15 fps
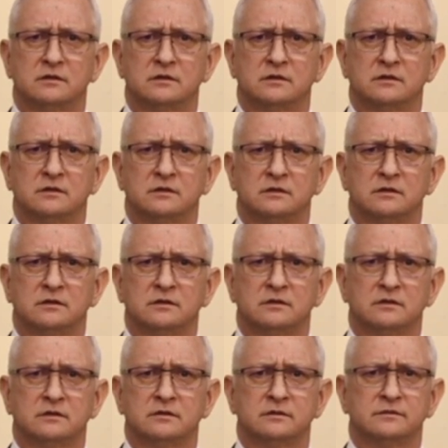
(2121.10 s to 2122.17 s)

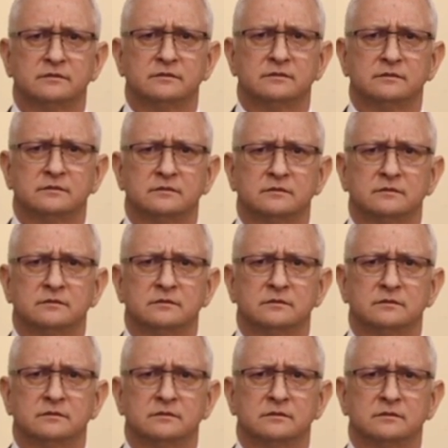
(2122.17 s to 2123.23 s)

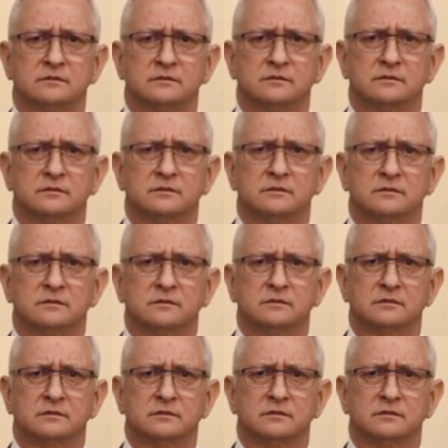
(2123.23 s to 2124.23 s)
(silence)